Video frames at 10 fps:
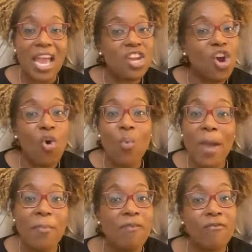And no
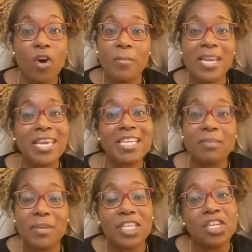weapon formed
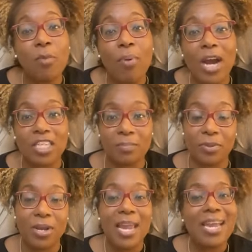against me shall
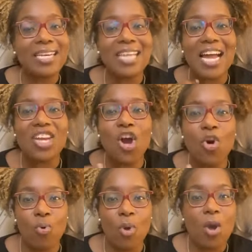prosper, because I
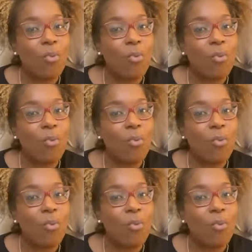know